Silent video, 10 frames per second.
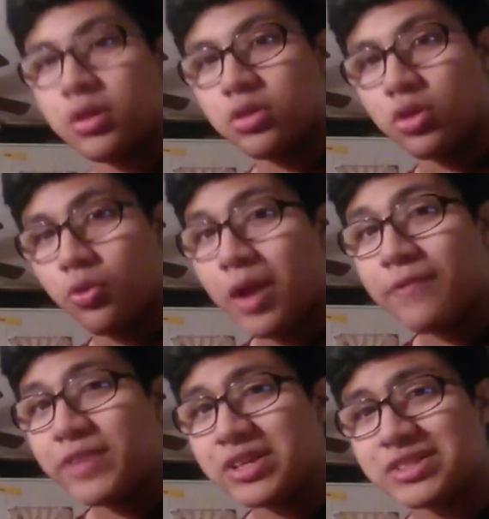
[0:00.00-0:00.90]

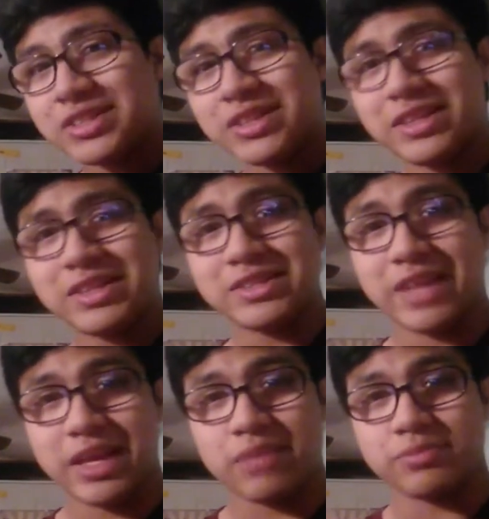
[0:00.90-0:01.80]
graphics in these
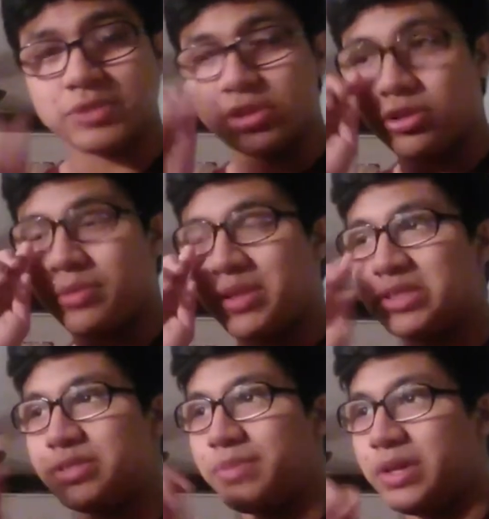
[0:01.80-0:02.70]
games are meant
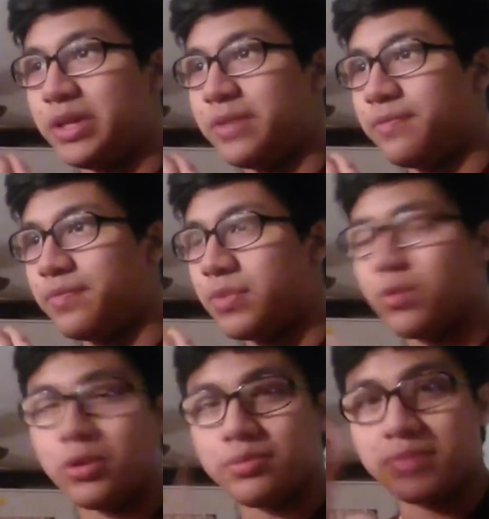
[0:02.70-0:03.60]
to be,
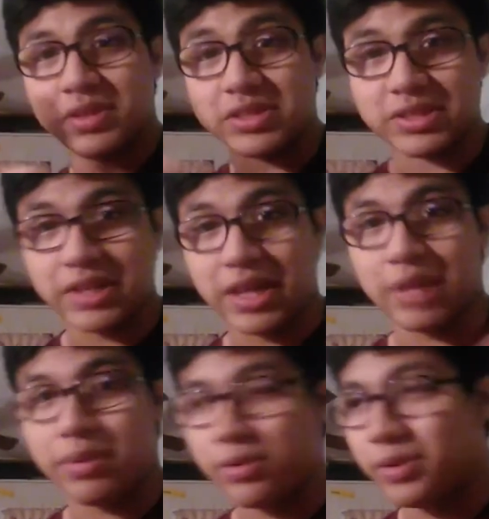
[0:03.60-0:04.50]
well, in this game, I don't know